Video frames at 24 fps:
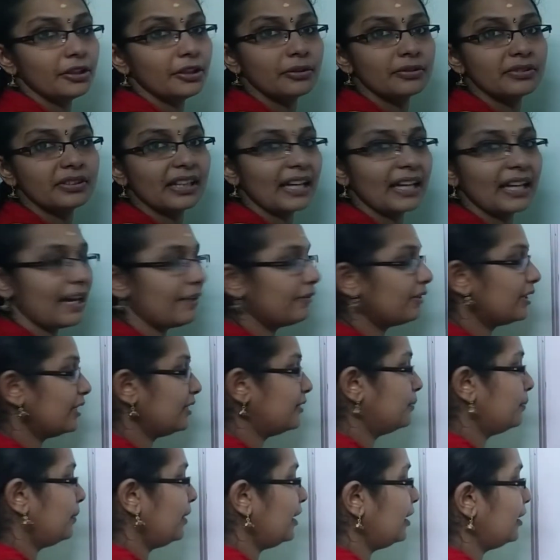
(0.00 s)
using average
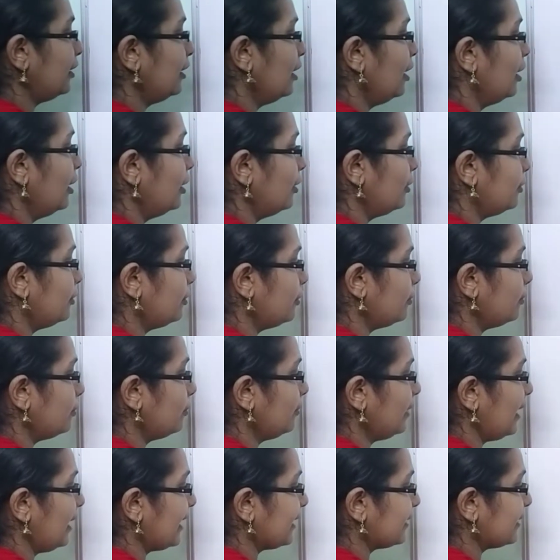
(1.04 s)
speed?
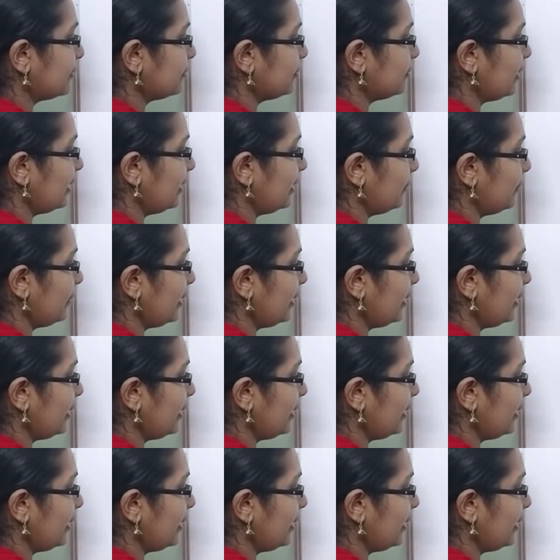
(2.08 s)
2xy